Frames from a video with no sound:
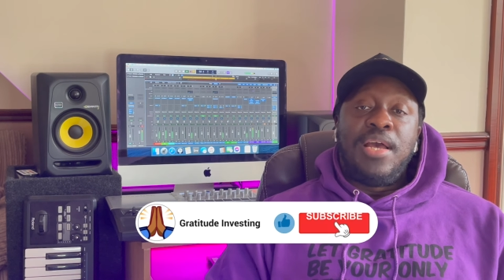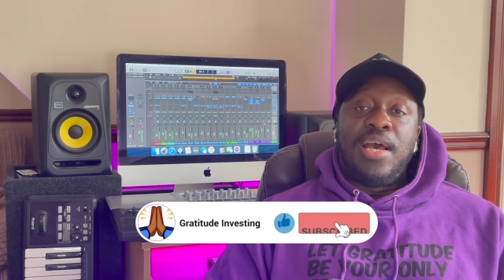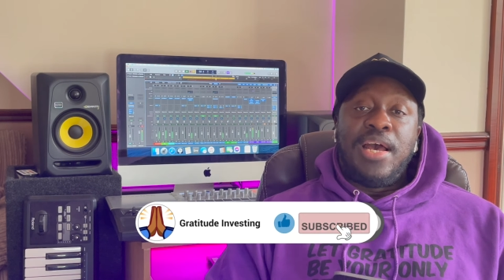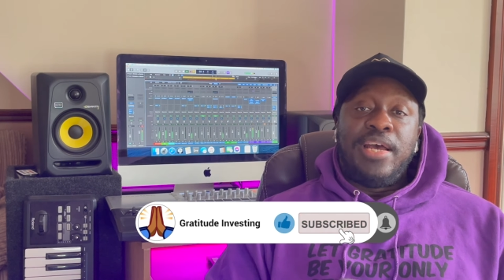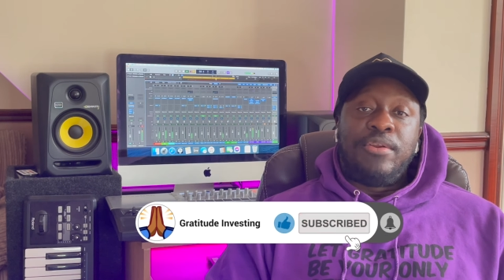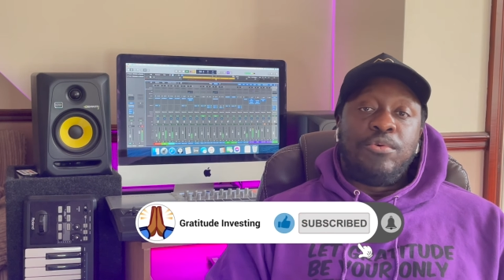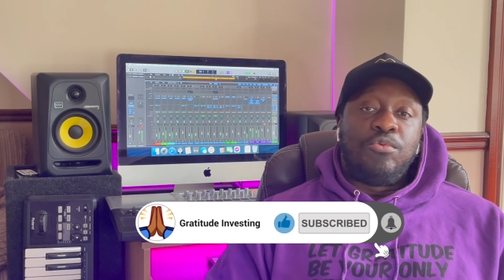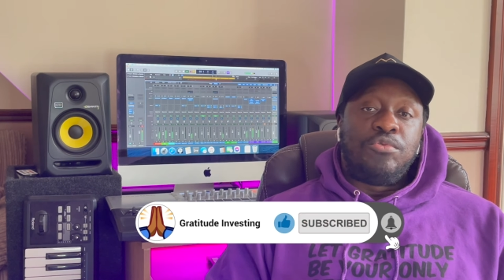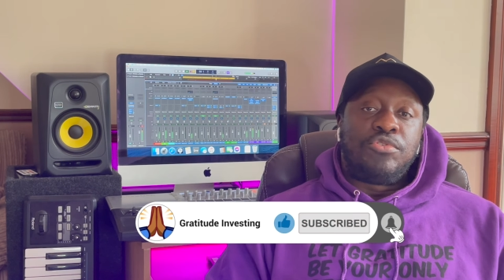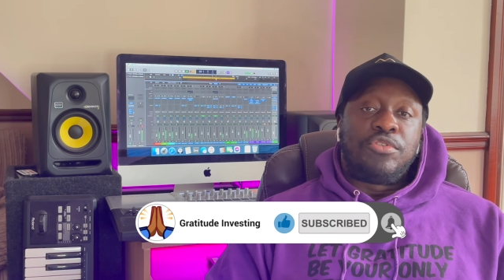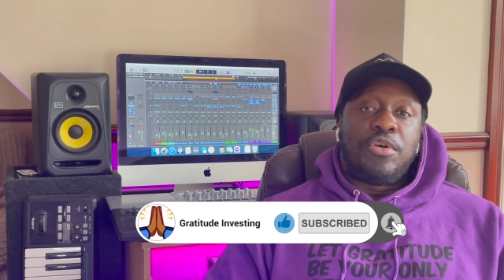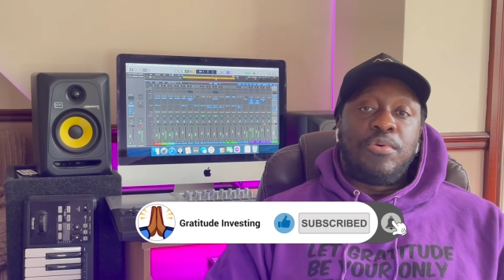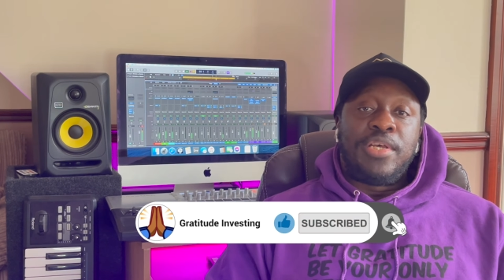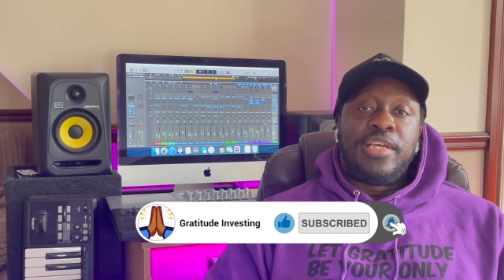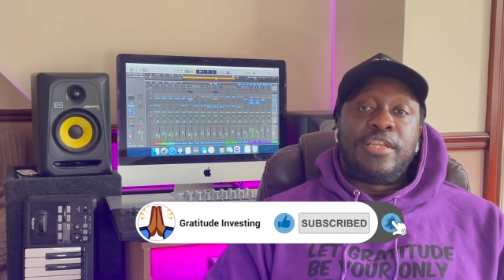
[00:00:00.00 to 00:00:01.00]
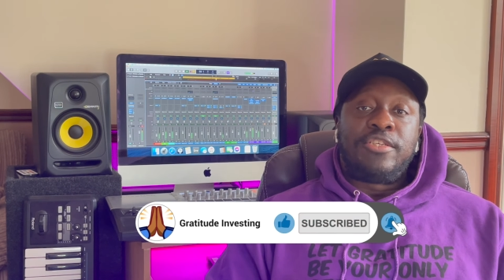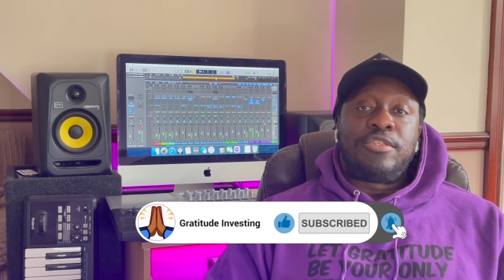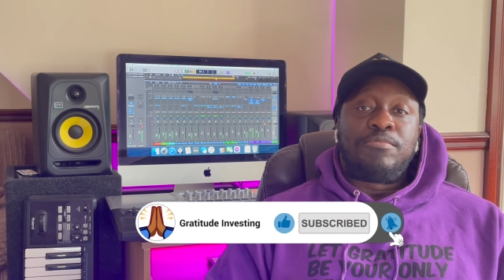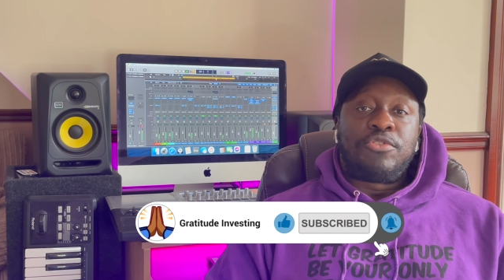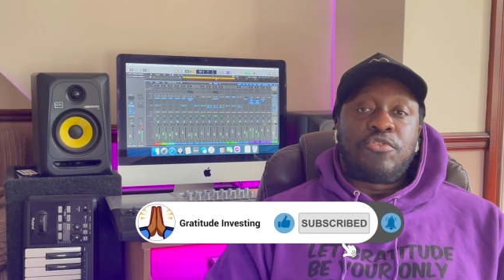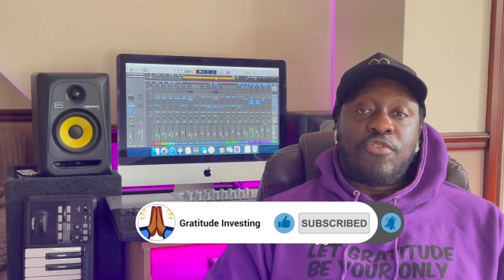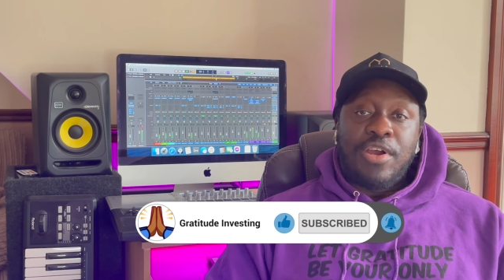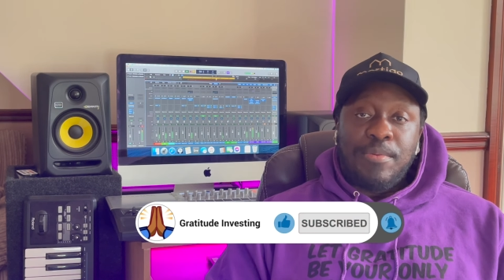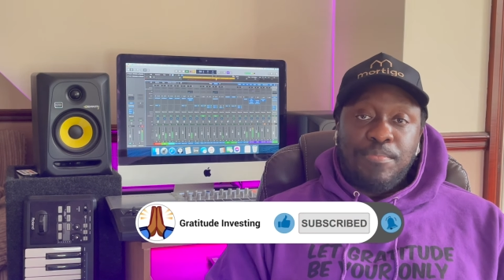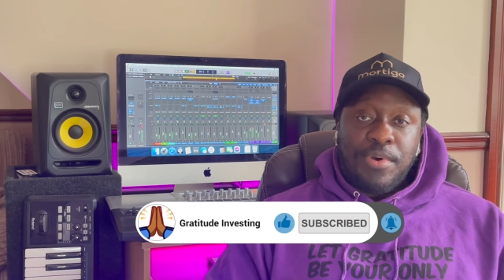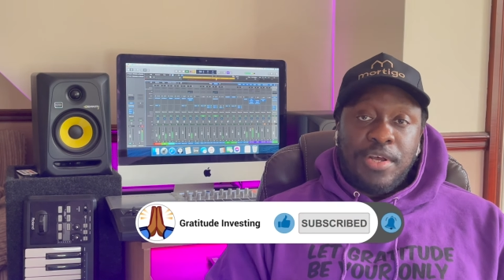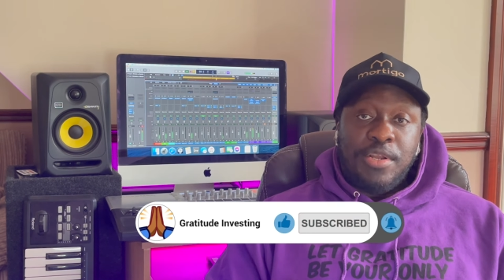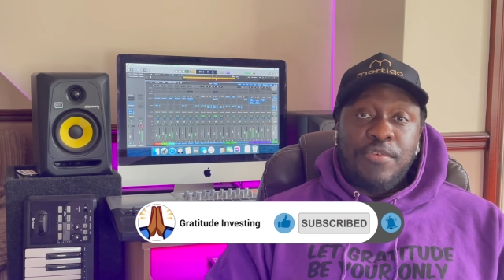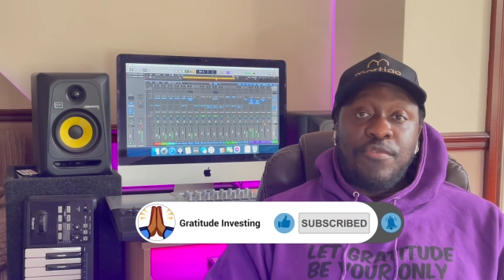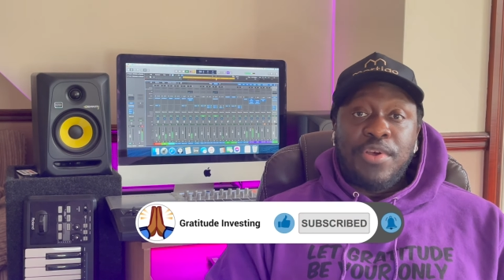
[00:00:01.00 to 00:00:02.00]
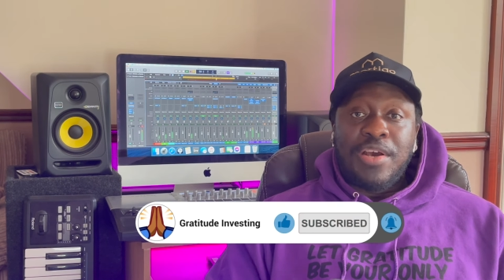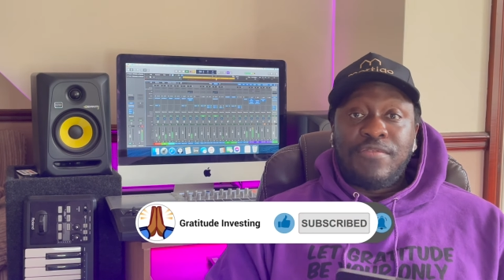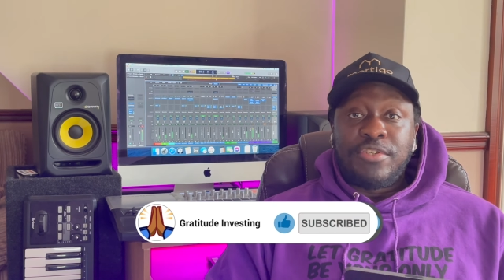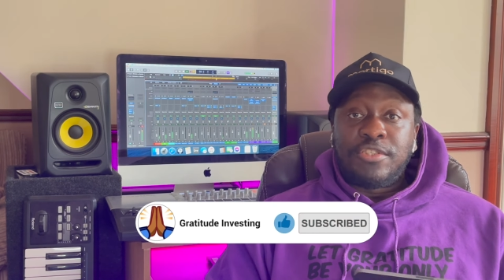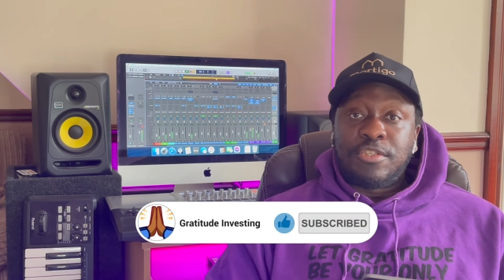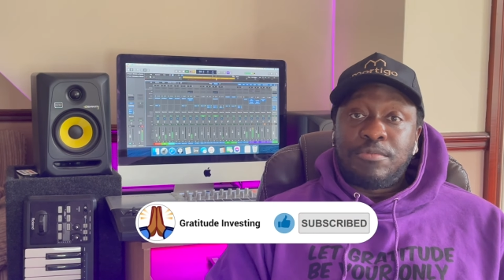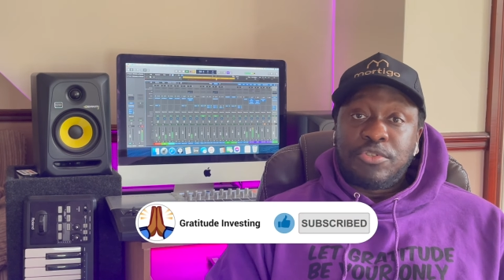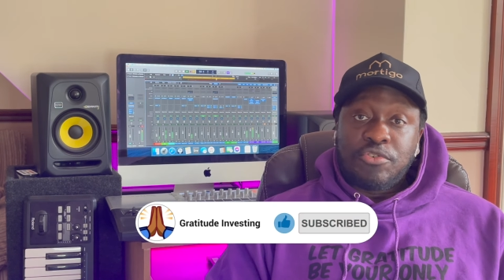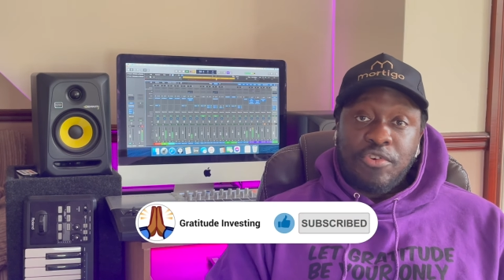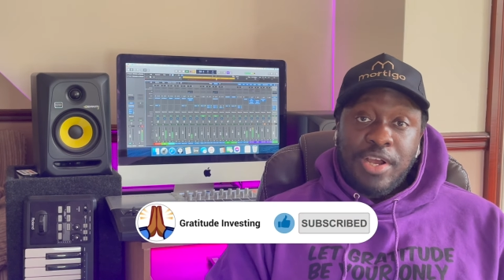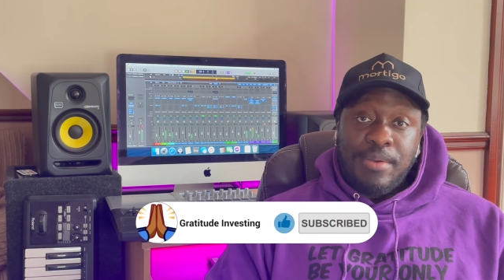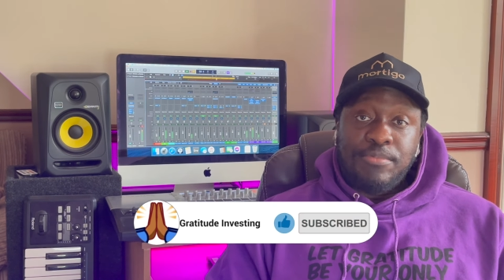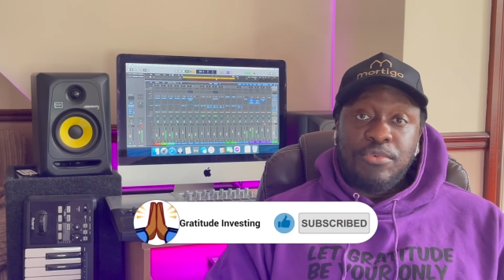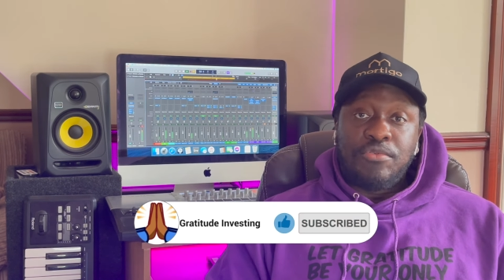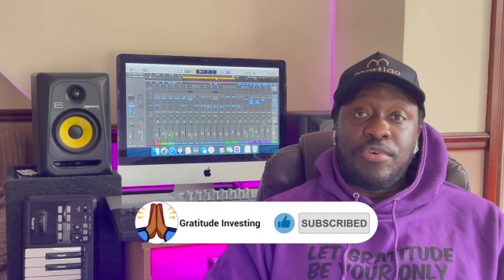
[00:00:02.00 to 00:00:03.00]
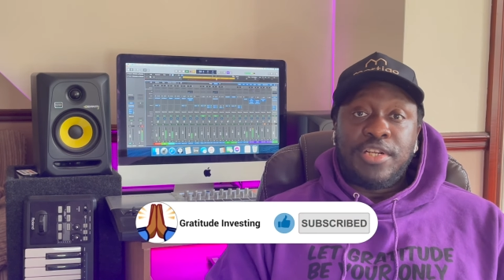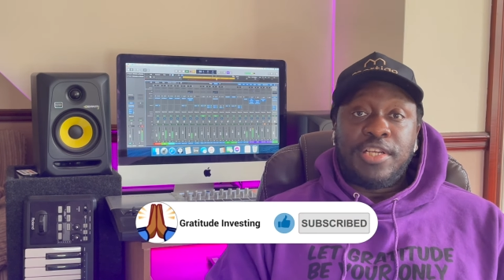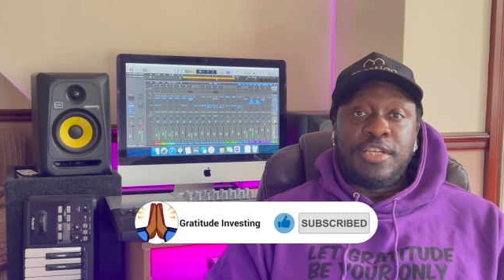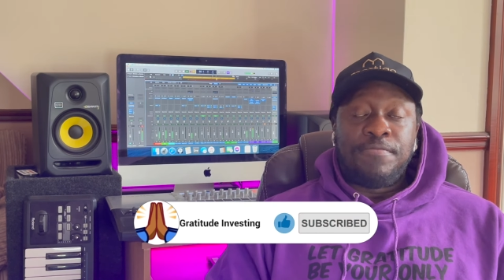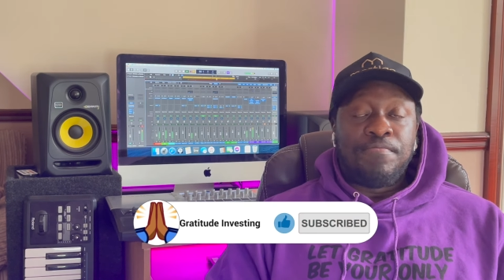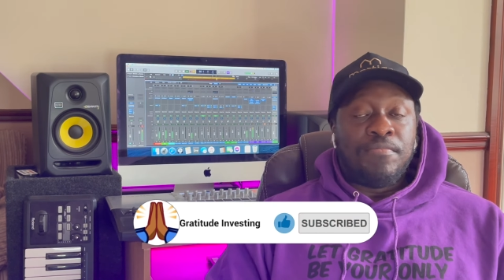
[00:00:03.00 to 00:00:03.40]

And also hit the subscribe button if you haven't subscribed already,